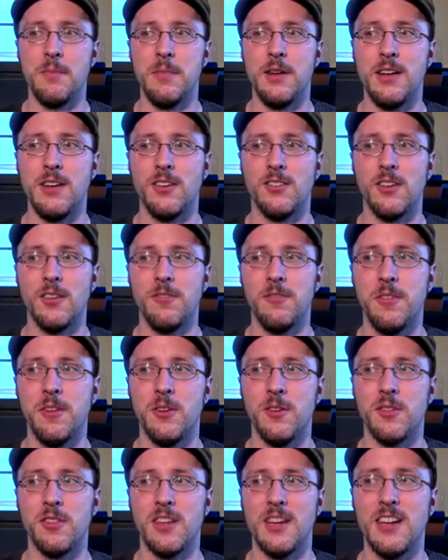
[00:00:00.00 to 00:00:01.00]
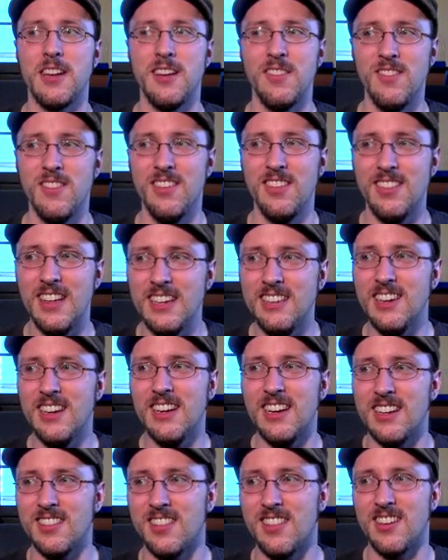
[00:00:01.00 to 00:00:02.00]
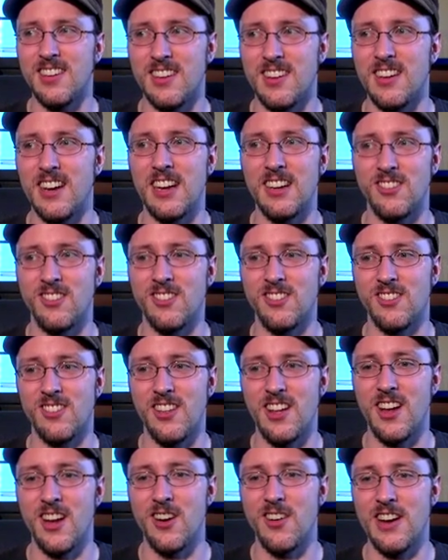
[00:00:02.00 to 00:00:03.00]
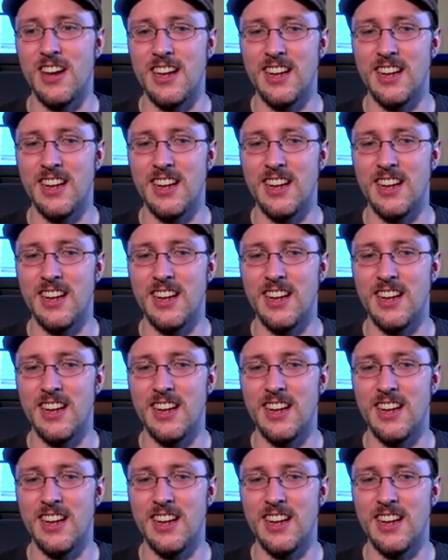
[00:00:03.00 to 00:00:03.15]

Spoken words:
because I feel they did get the connections there,